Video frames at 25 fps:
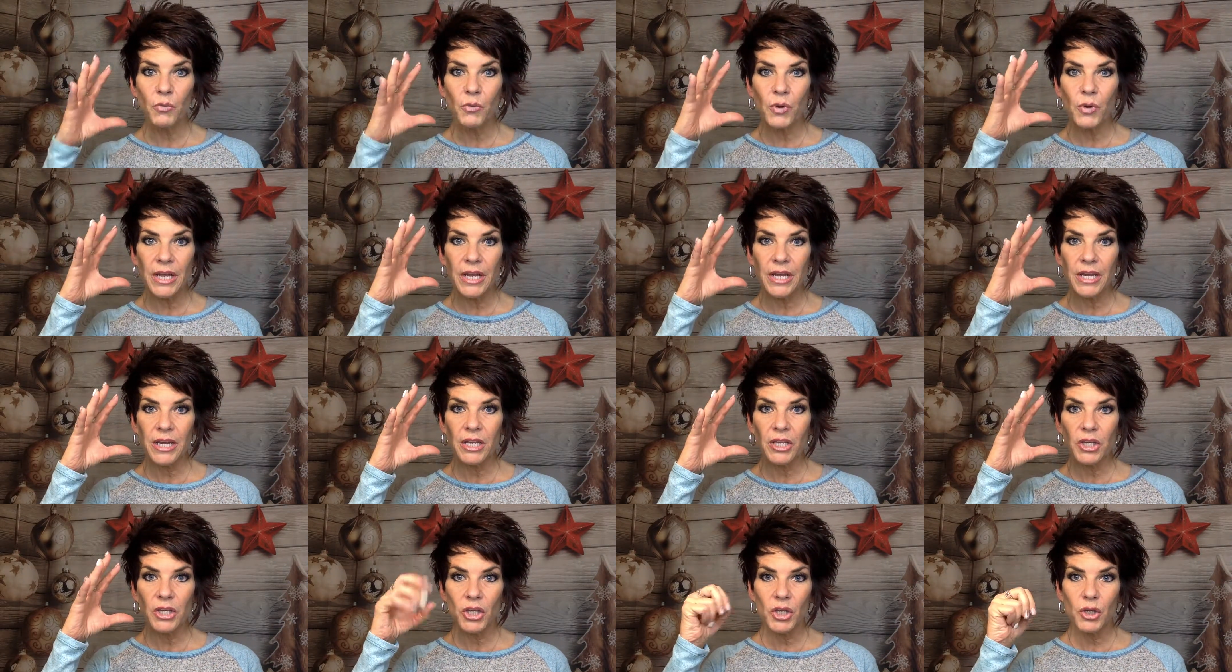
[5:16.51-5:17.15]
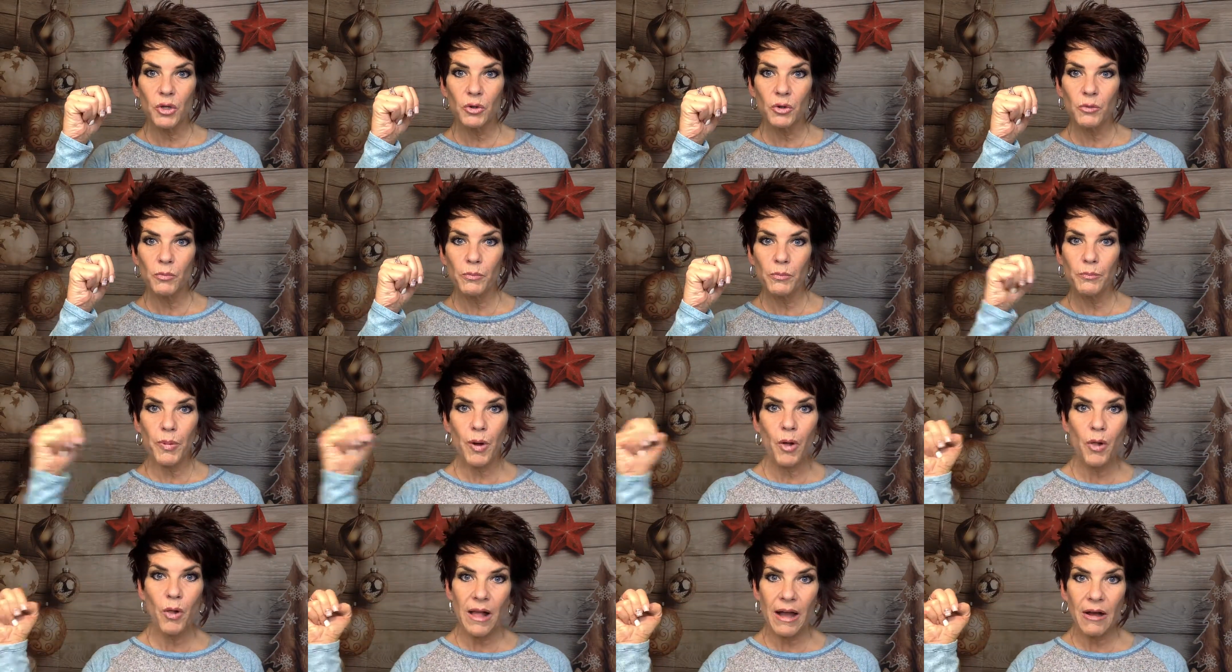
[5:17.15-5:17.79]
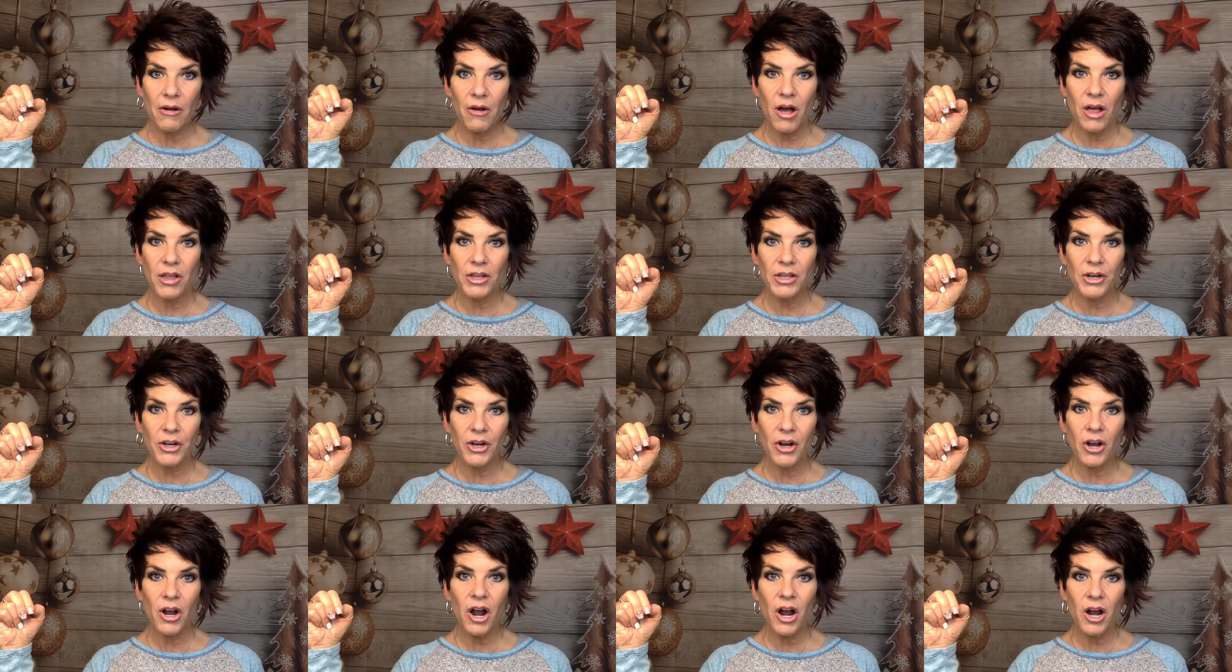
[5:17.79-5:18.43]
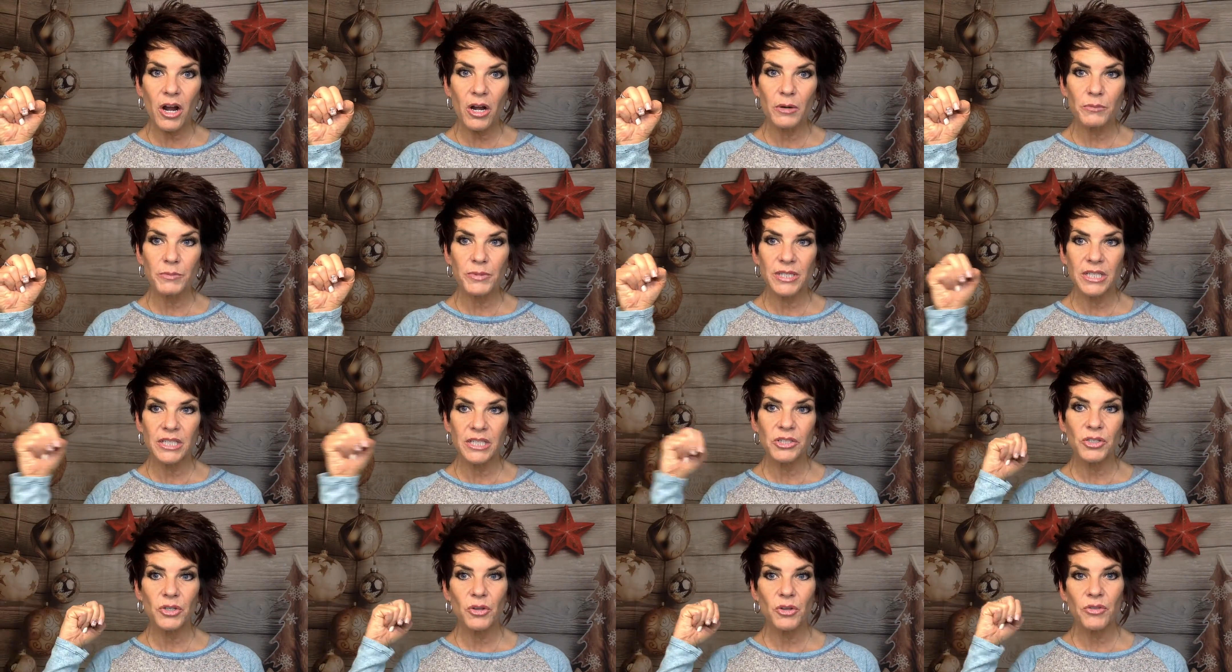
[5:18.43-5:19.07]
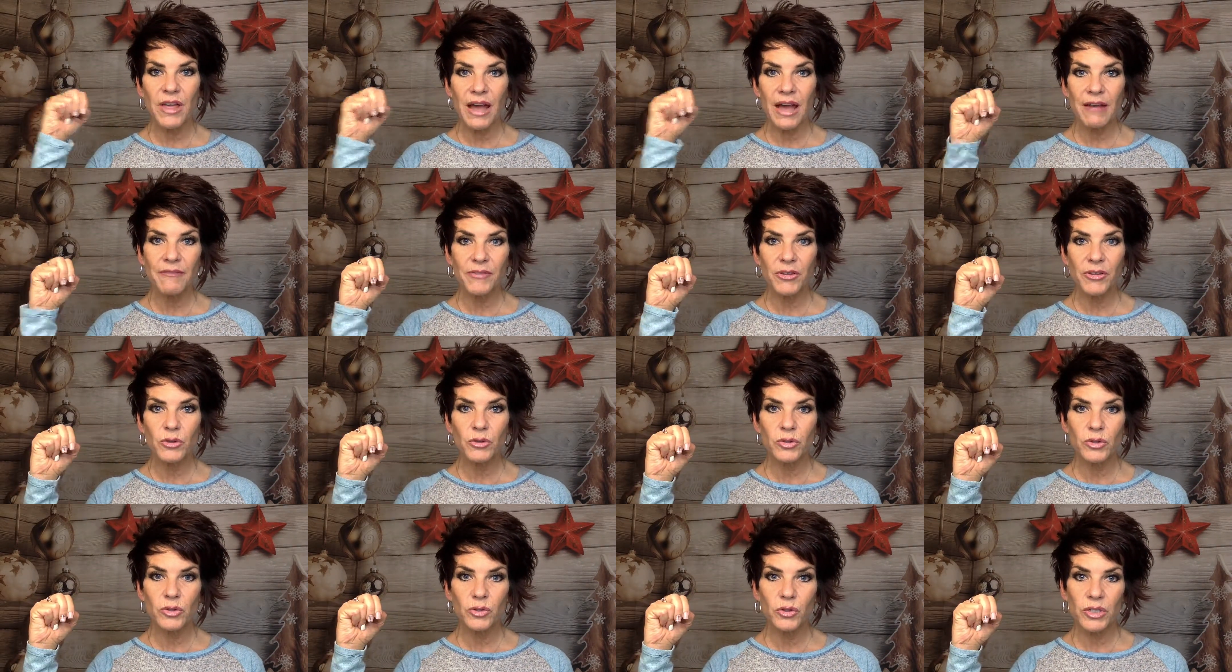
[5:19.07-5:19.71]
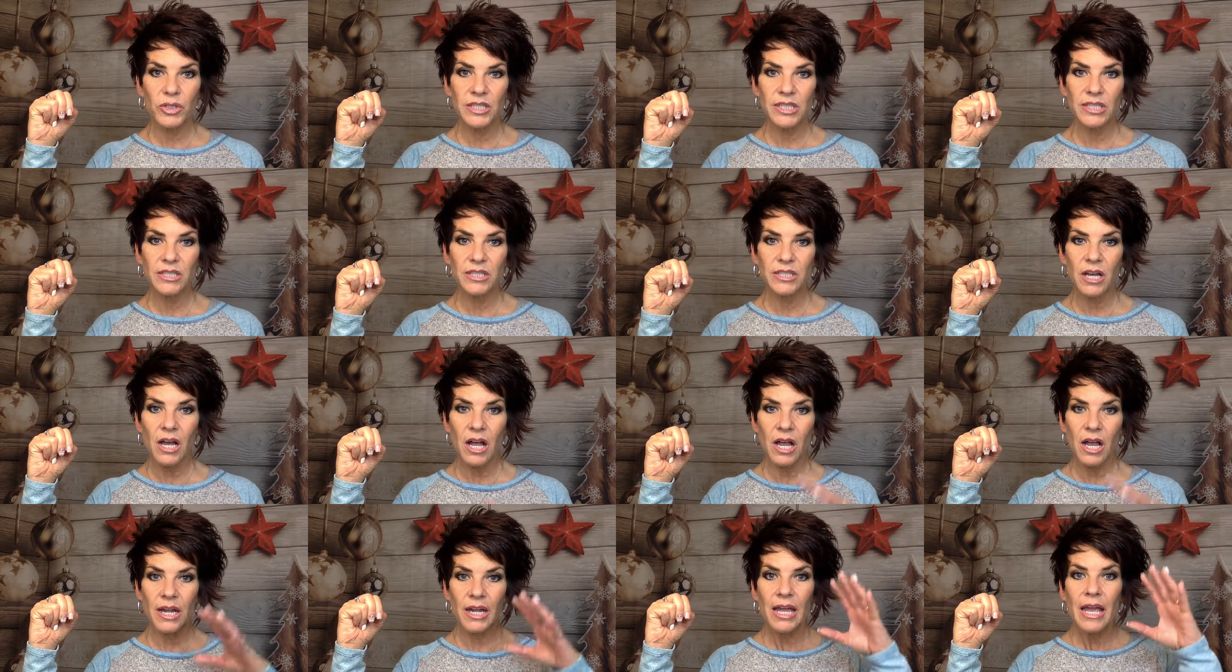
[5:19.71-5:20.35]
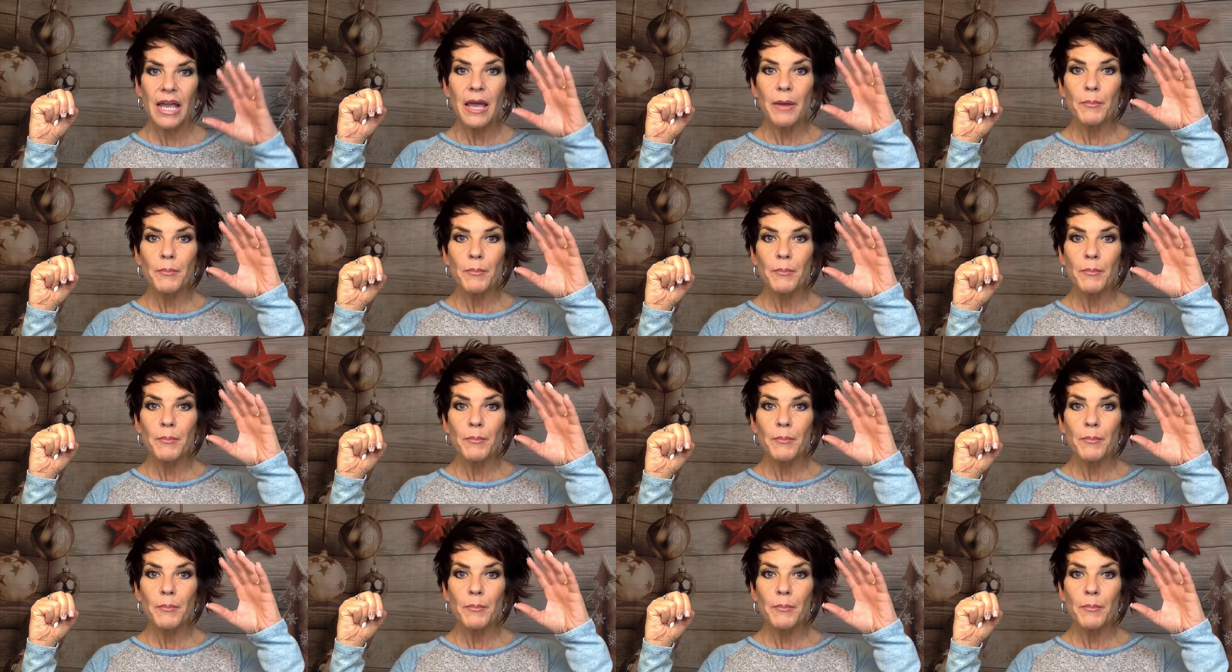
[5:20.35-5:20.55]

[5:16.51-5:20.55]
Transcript: when you pull out all your carbs and so that fuel source is gone,